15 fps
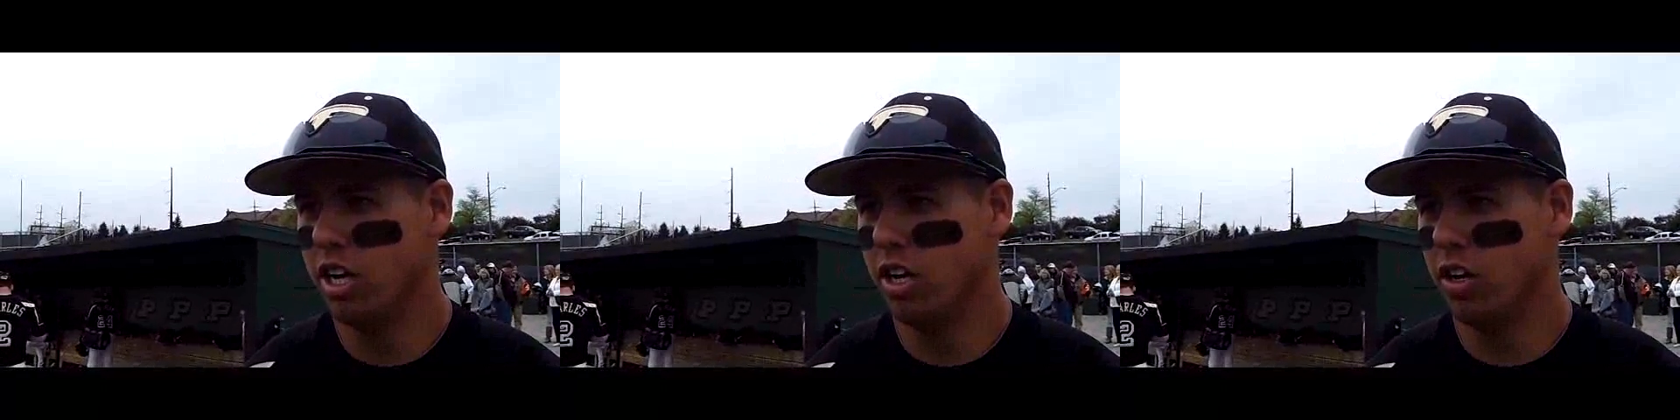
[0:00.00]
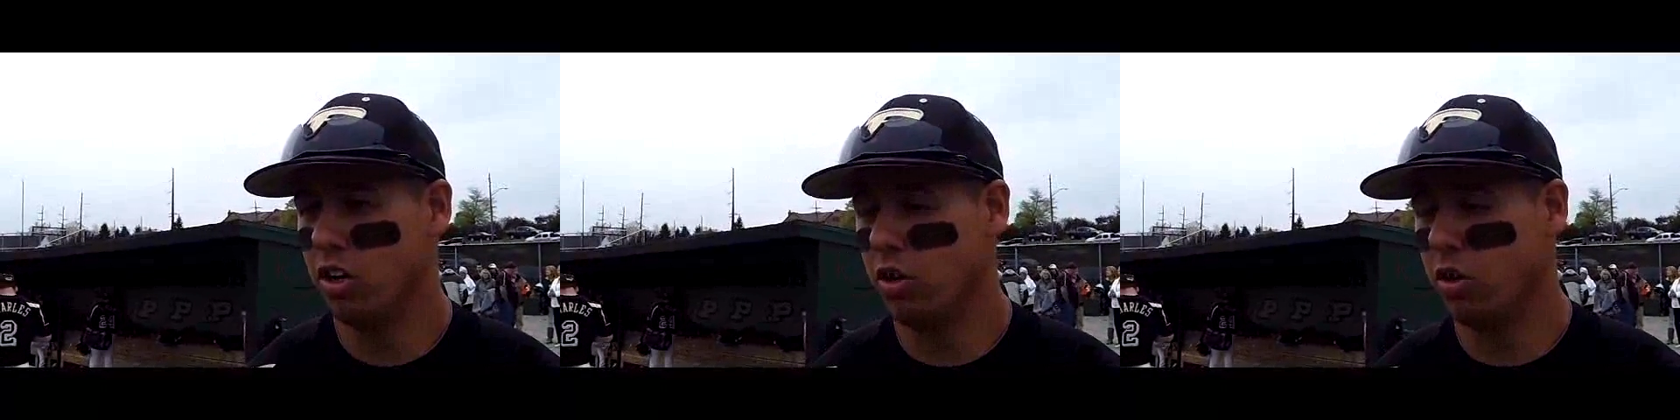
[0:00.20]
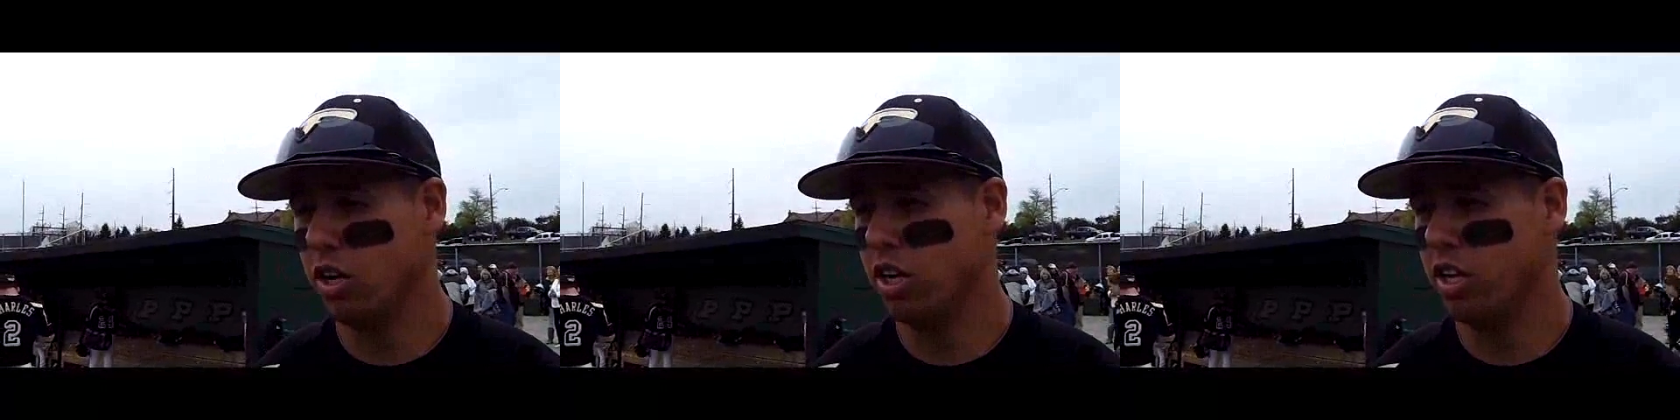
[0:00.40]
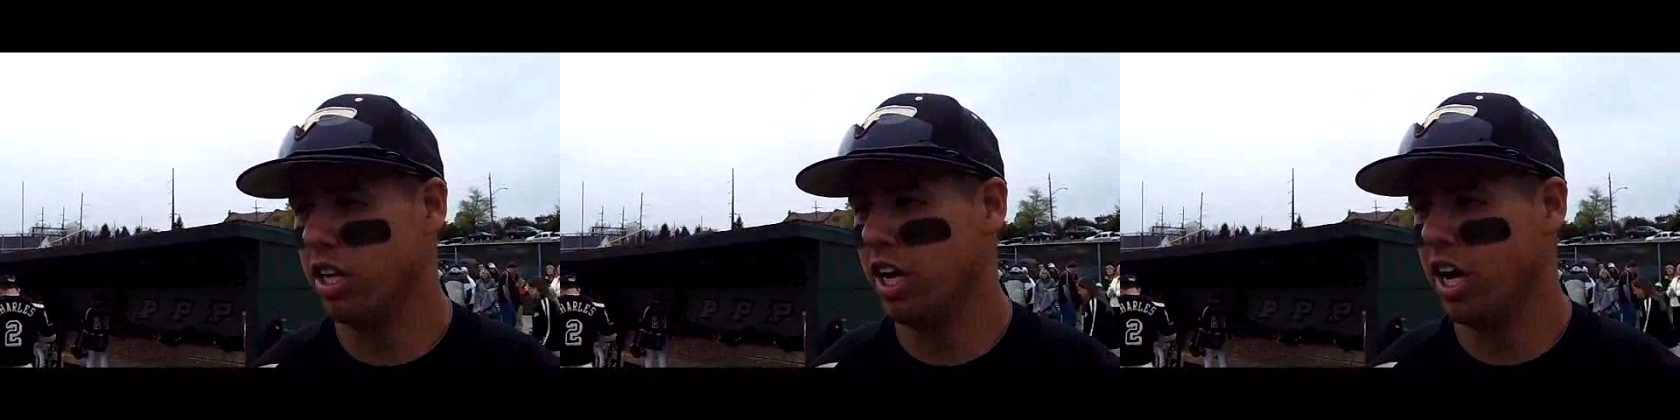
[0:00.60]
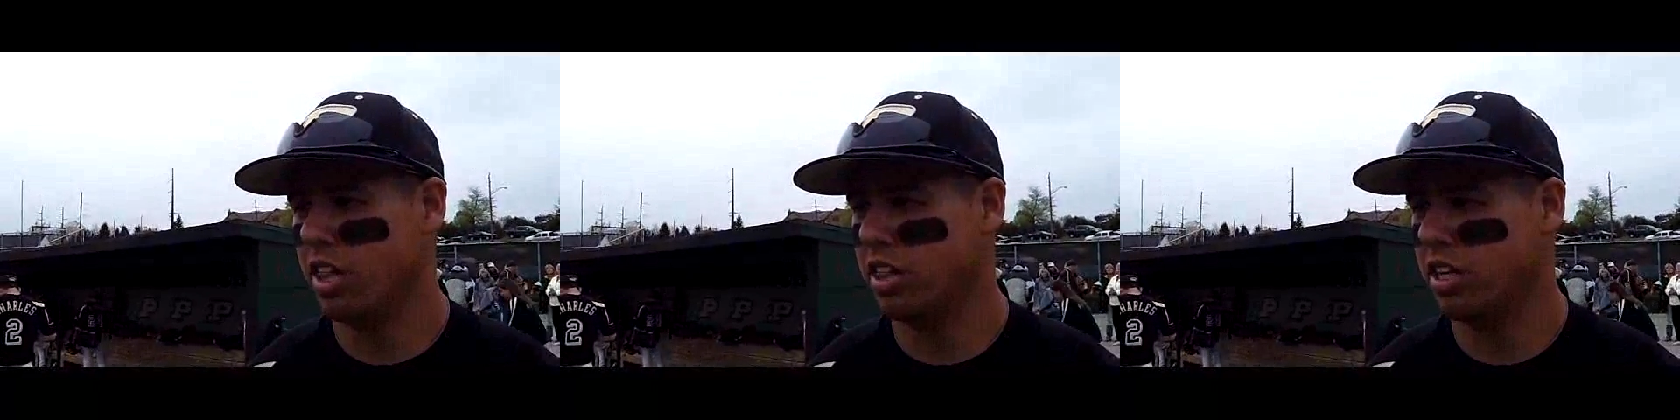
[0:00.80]
you know, going into the
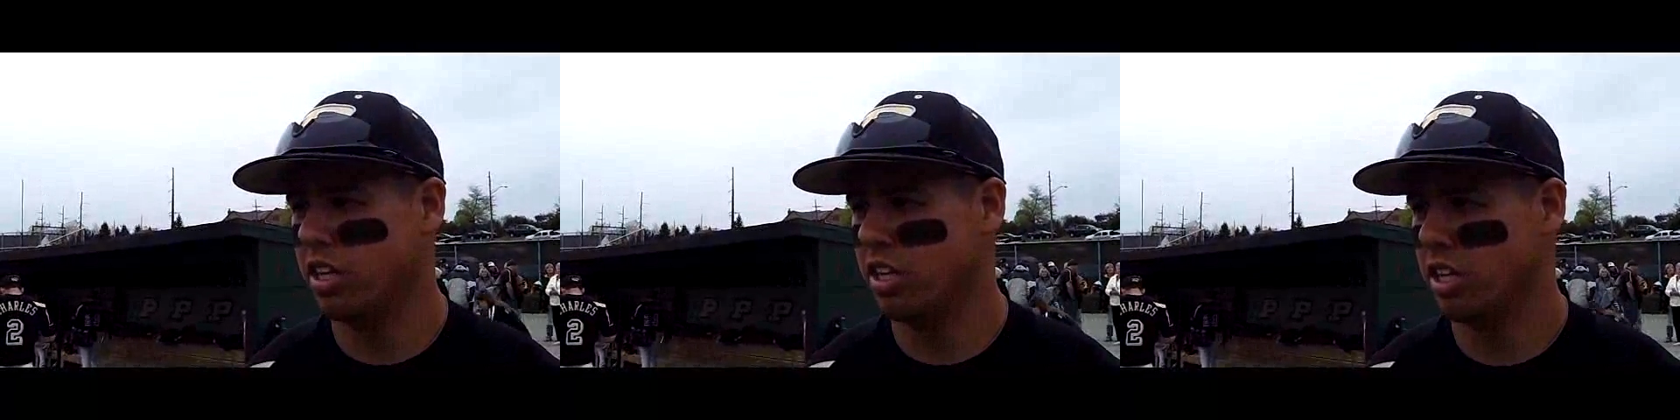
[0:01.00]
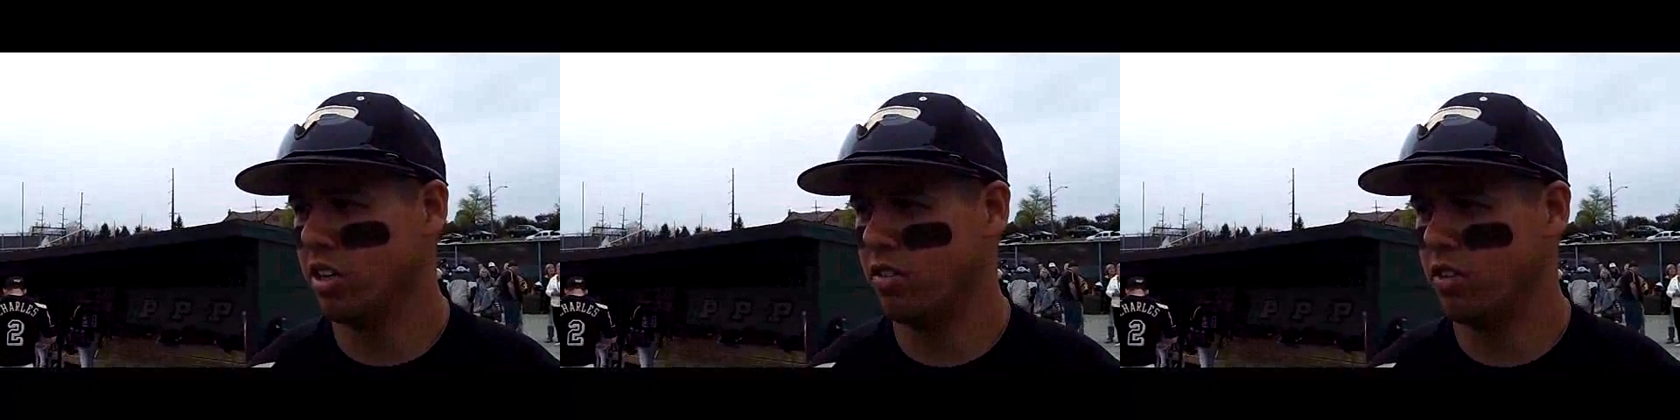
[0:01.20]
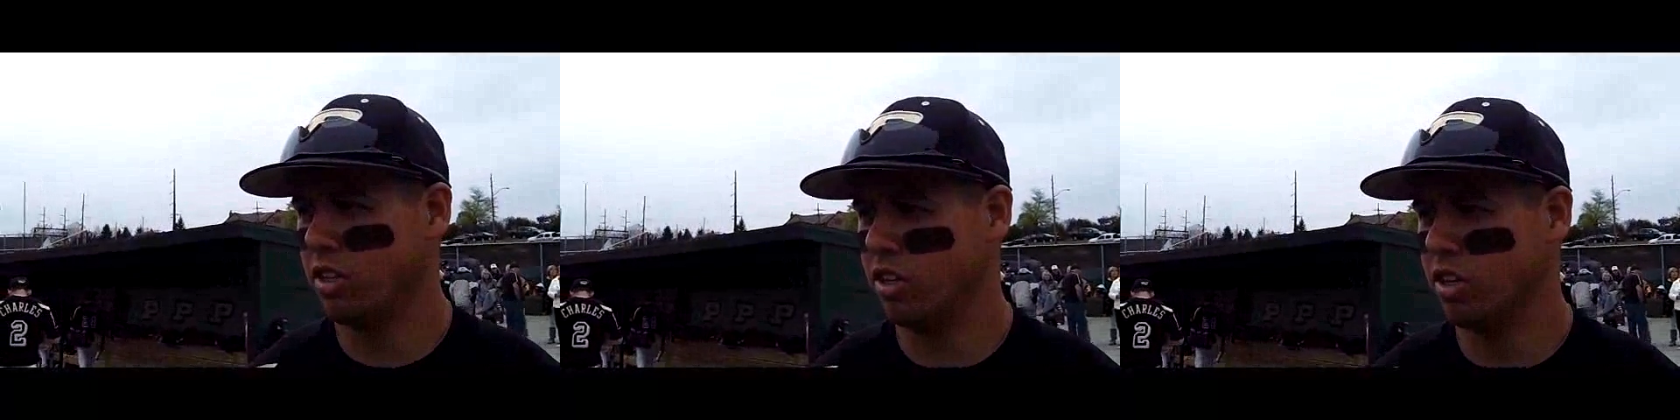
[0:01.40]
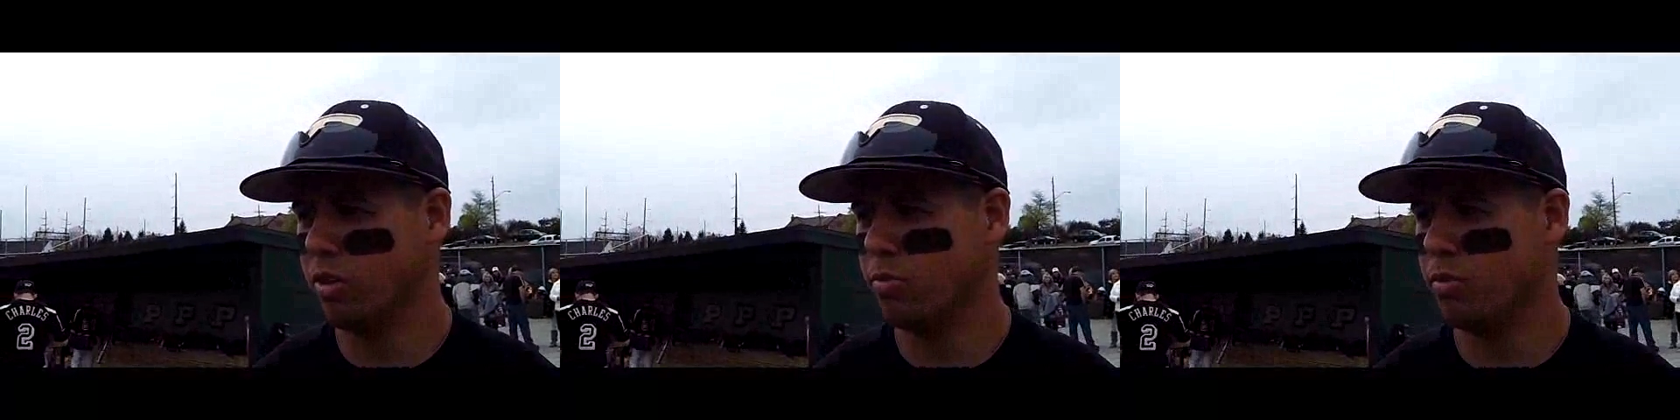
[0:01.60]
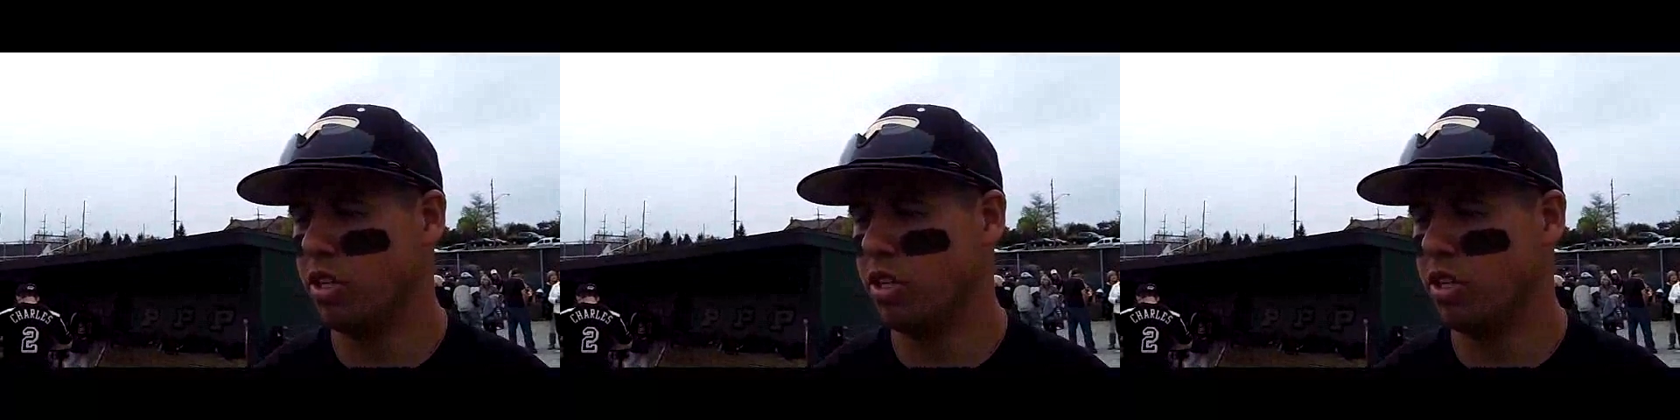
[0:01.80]
ninth inning, giving your